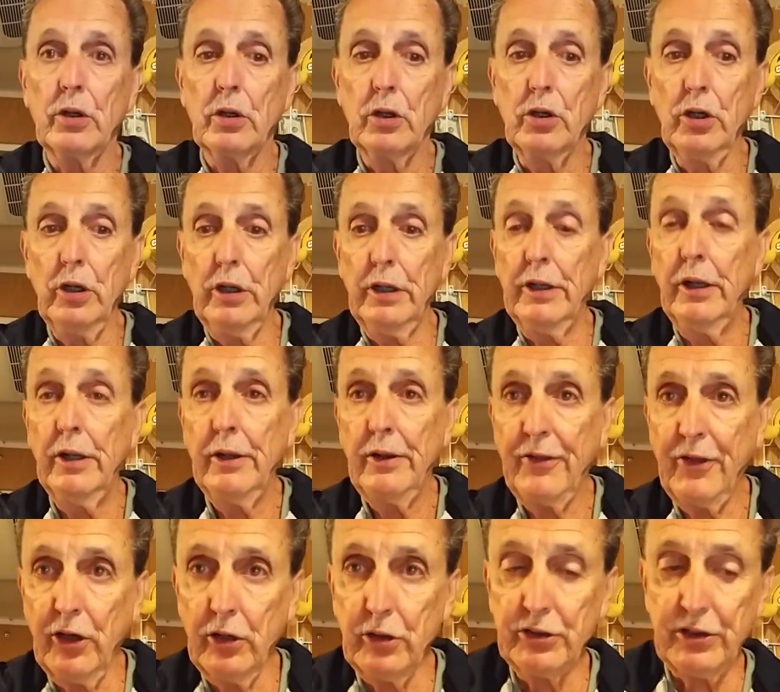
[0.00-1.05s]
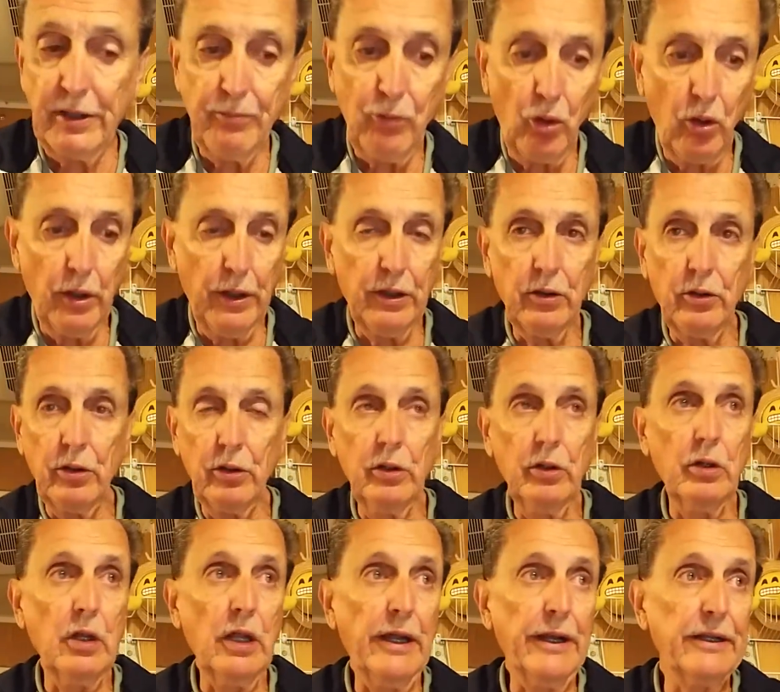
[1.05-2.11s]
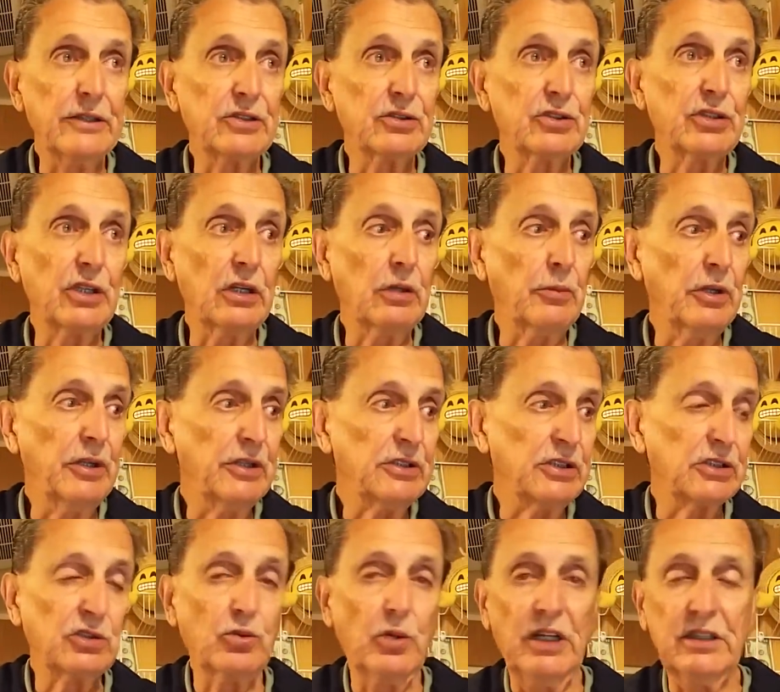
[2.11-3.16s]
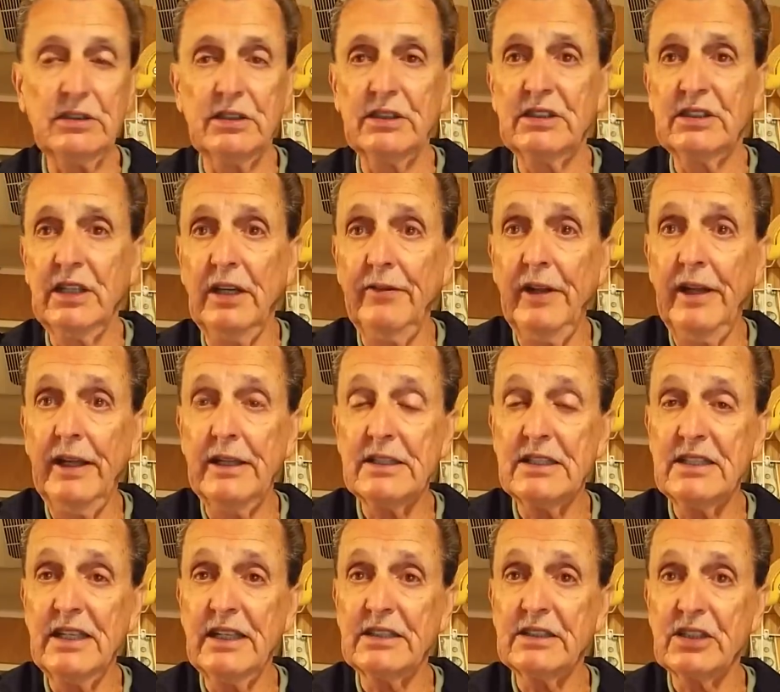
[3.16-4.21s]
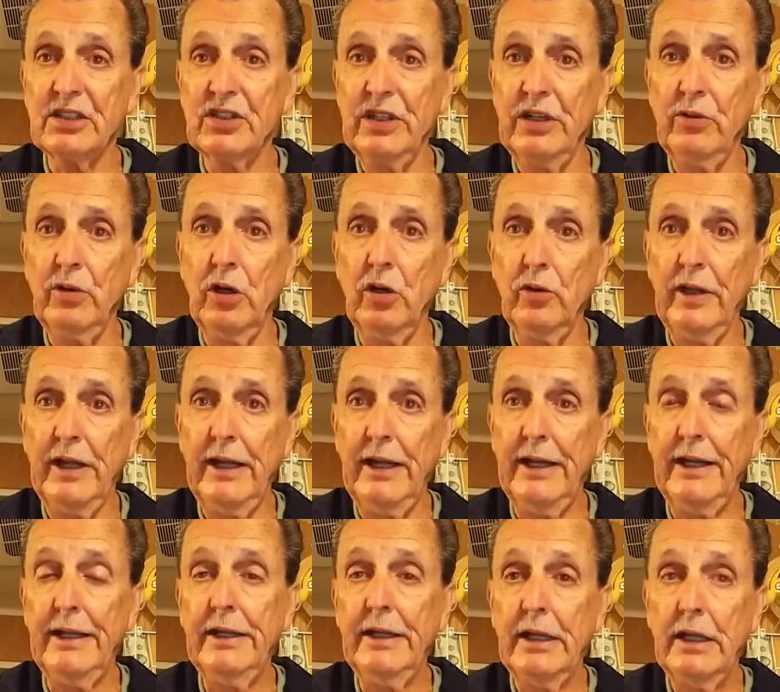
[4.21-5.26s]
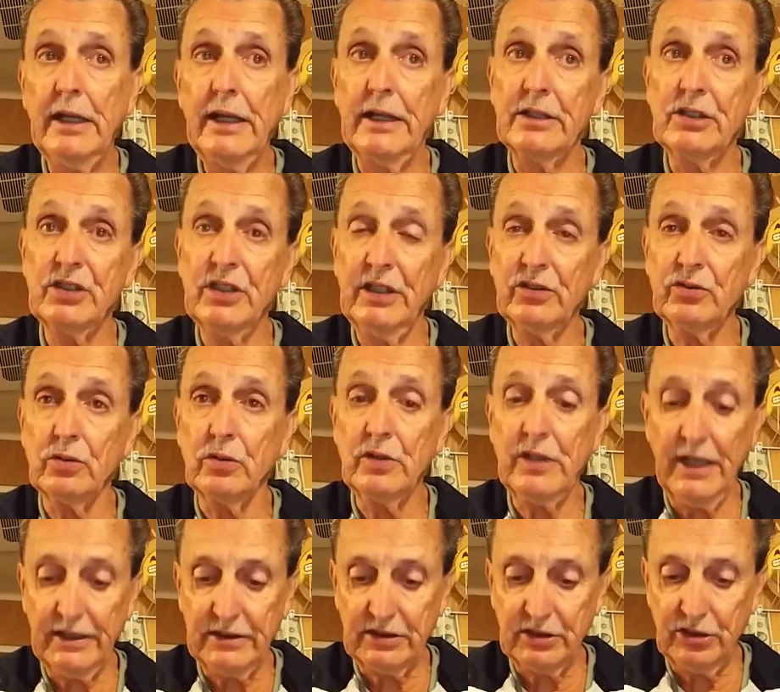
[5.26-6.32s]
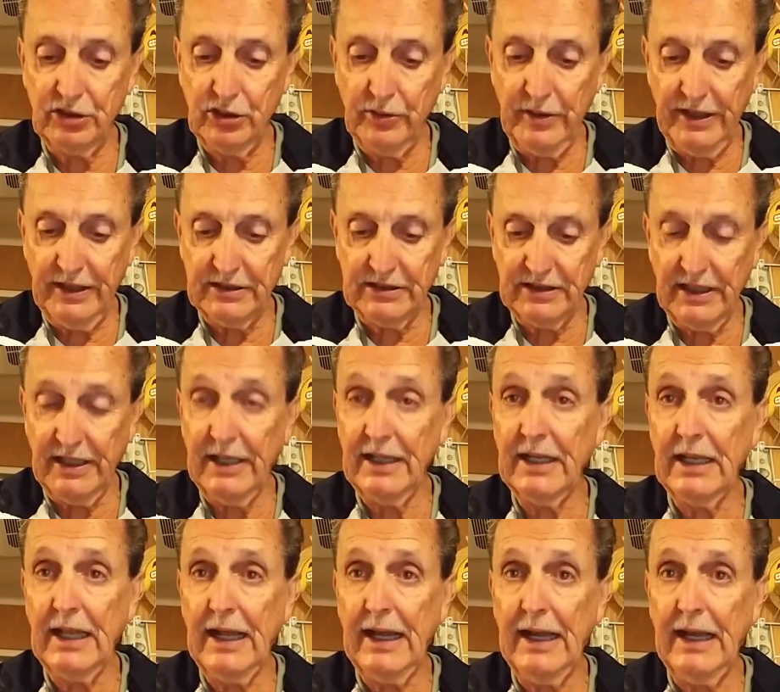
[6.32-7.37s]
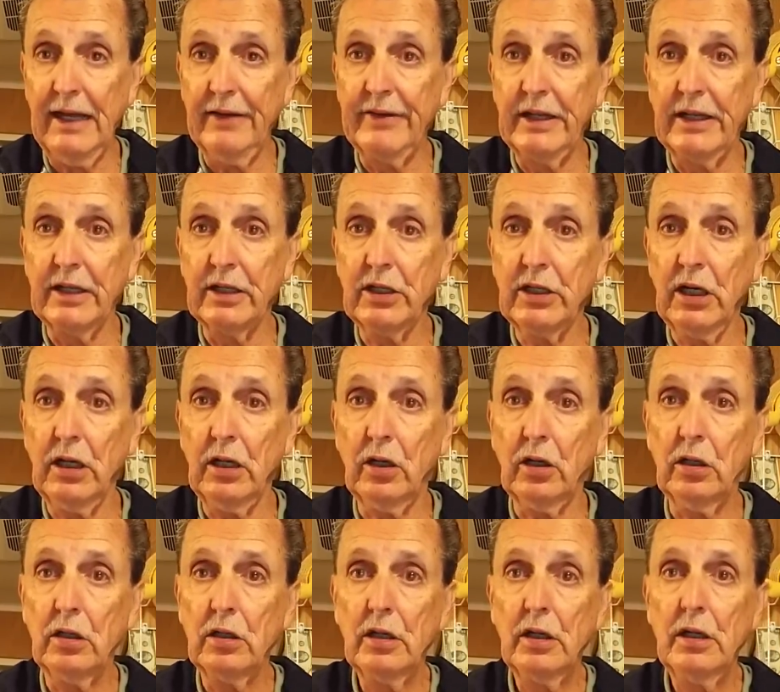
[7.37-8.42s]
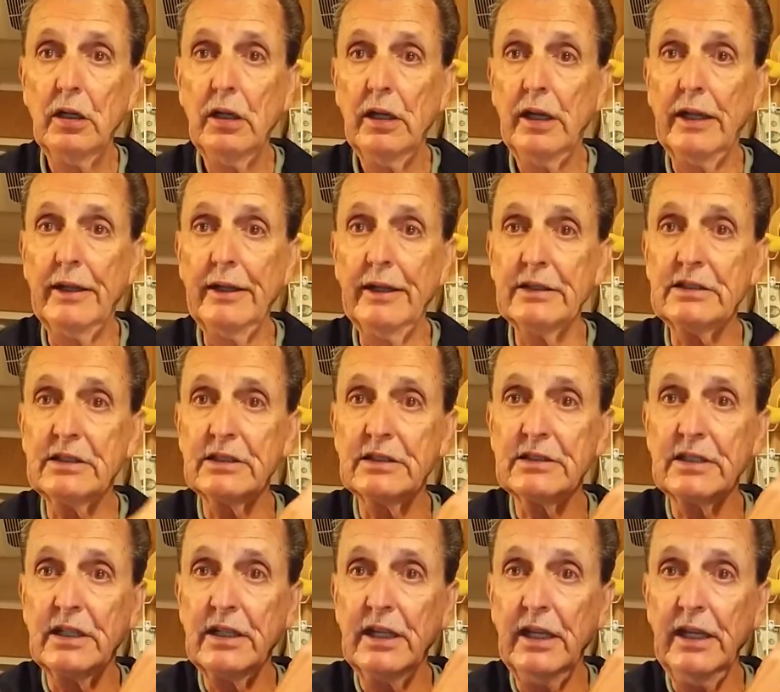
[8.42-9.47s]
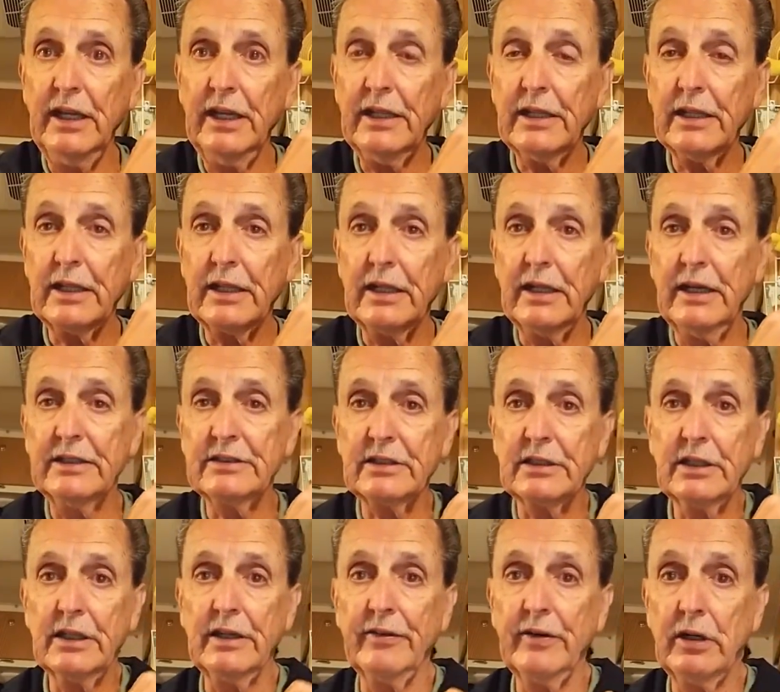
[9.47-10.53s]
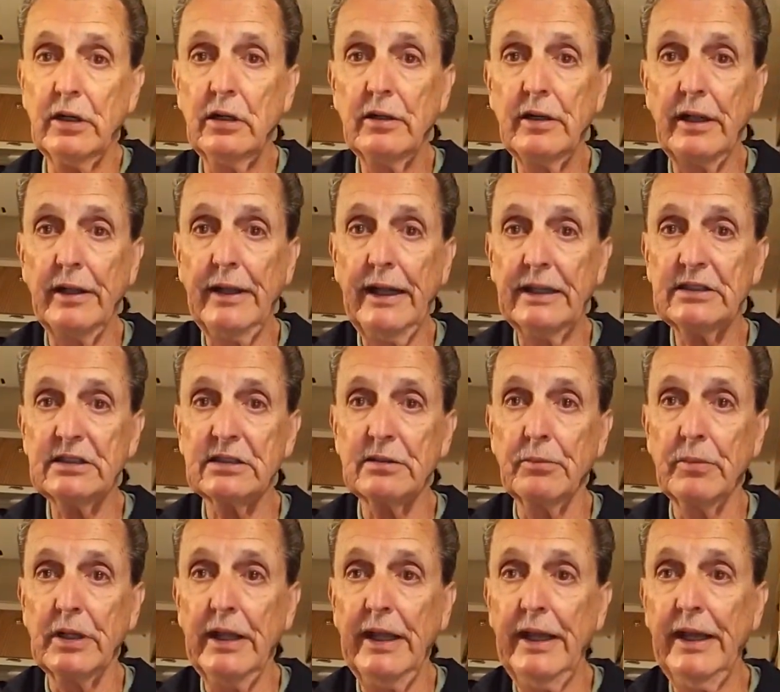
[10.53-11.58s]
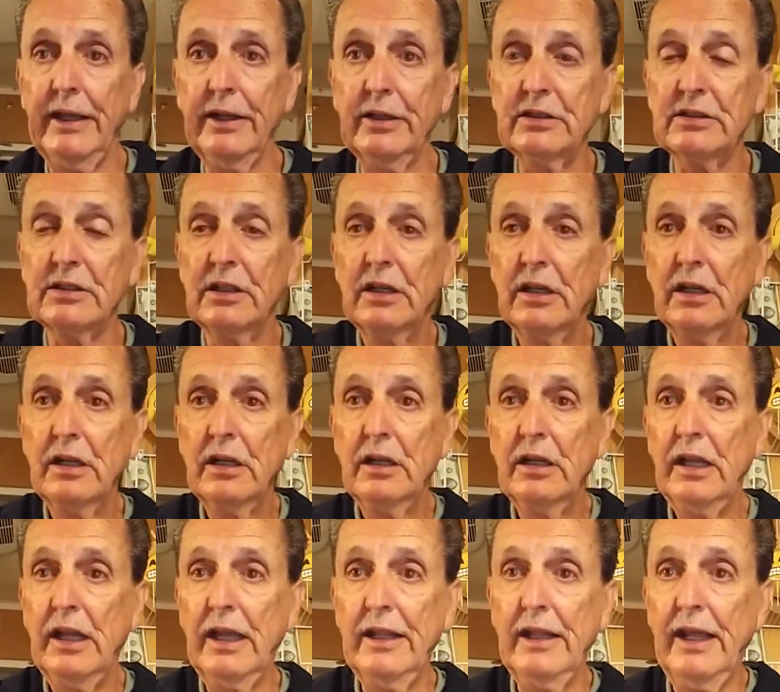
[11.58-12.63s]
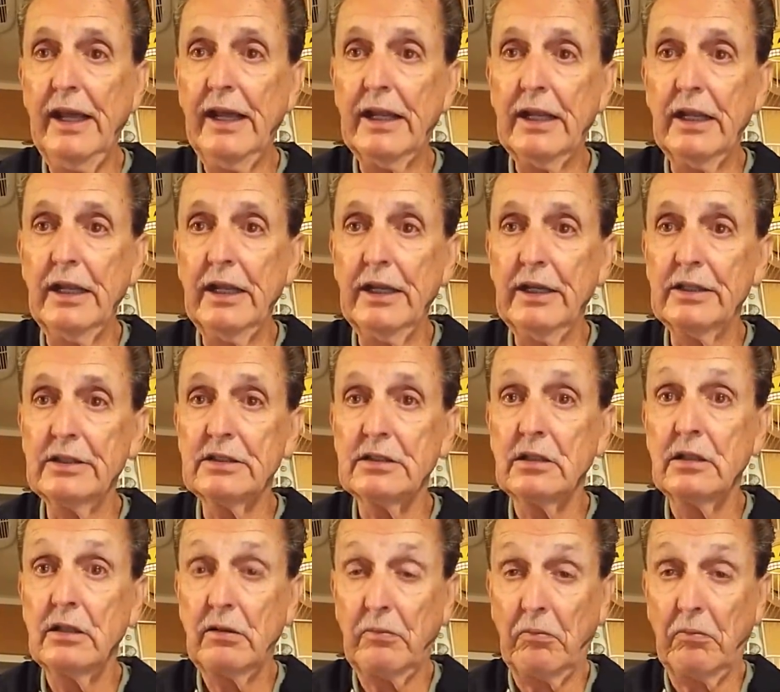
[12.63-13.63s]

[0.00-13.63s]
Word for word: Good Thursday morning to you, ladies and gentlemen. This is Rusty78609 in Central Texas, USA, live and in color. And this is an it that doesn't give a, and that's some bananas. And that is